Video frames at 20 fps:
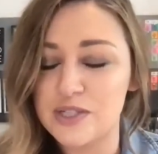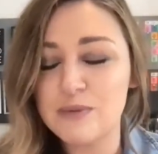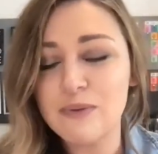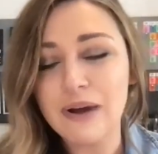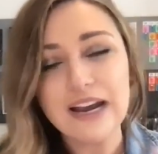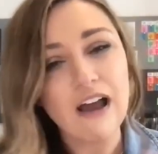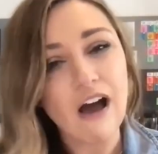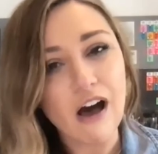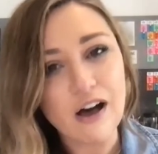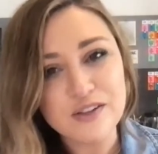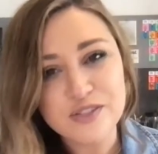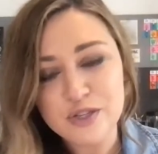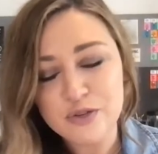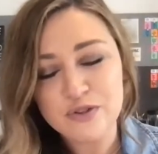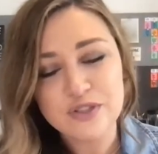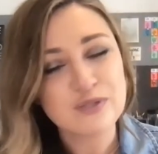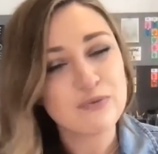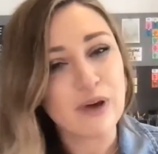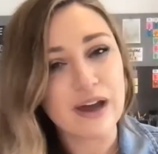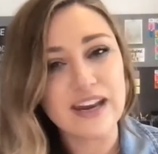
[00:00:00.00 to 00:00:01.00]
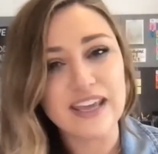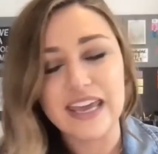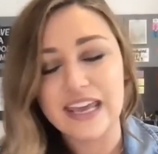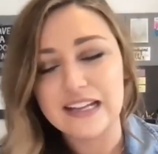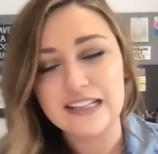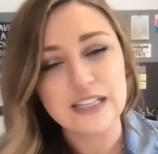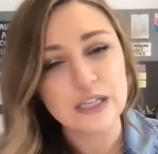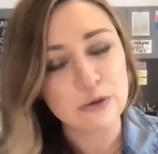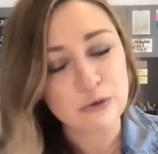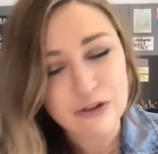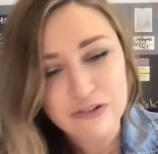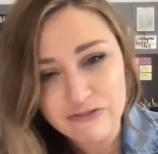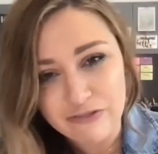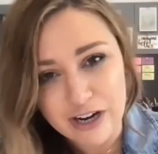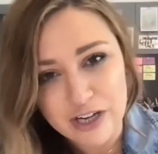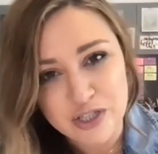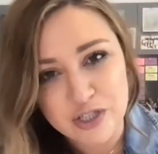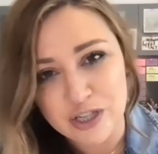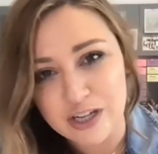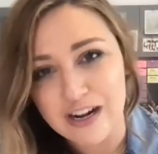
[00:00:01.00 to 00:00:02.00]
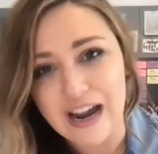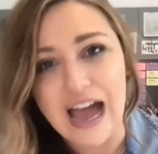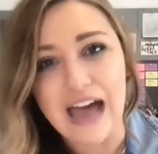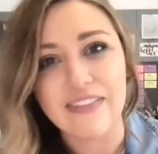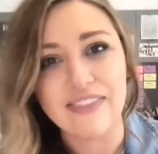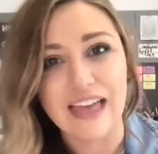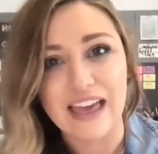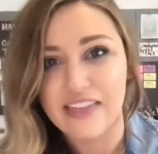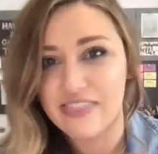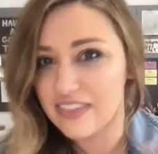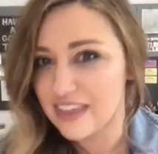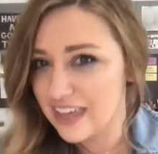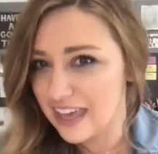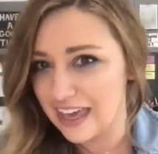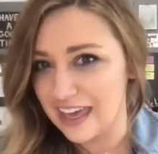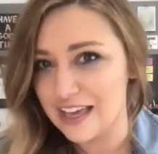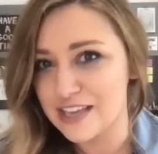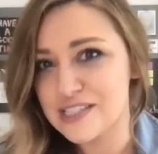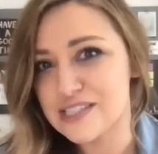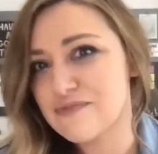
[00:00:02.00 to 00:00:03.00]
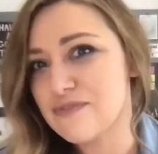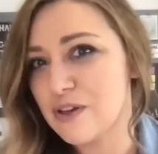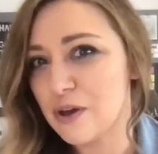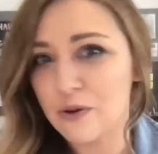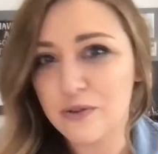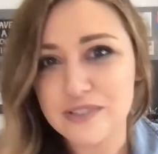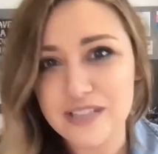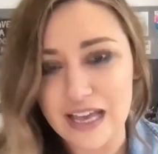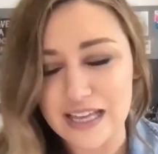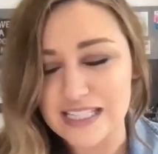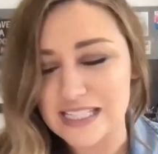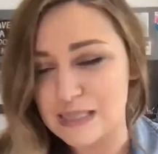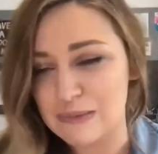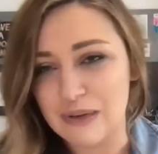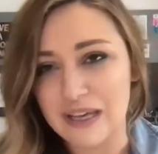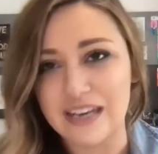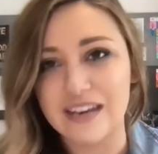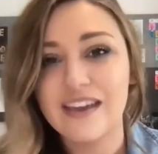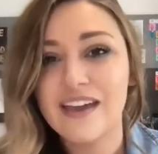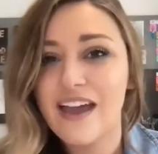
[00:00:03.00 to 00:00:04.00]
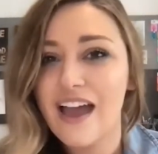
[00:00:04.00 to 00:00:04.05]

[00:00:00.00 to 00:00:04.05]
you might also just want to get a little refresher on like the kings of the Old Testament,